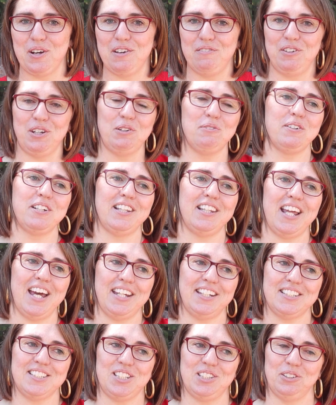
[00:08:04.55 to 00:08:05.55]
if you would
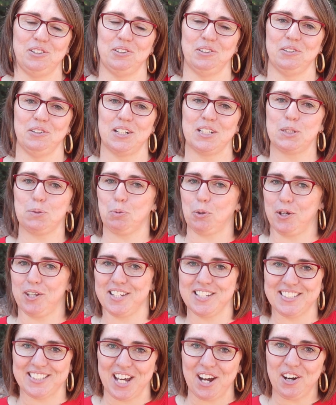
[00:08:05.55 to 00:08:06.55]
like to explore
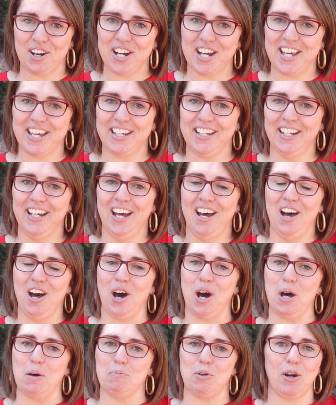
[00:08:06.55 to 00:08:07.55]
this area
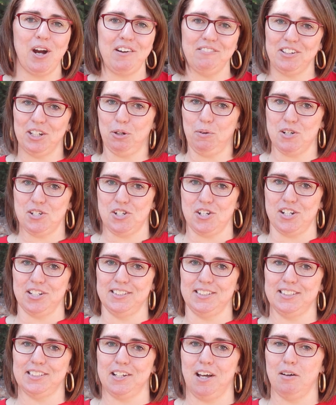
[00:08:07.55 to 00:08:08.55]
or have any
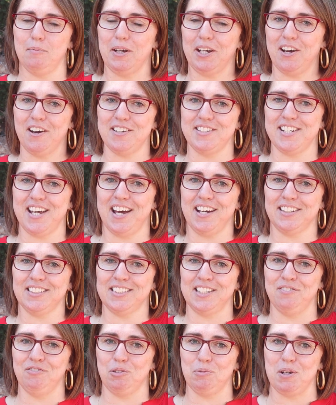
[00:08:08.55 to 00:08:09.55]
questions, all my
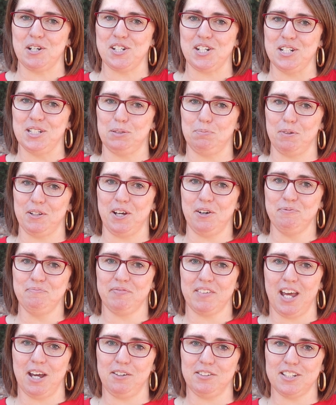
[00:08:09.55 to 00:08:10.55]
contact information is below.
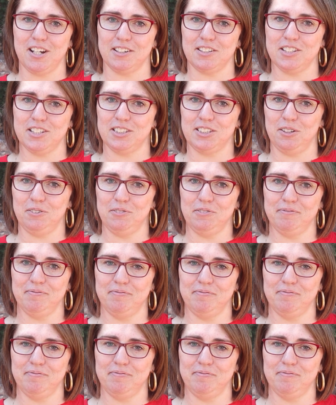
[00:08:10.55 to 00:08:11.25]
I'll talk to you soon.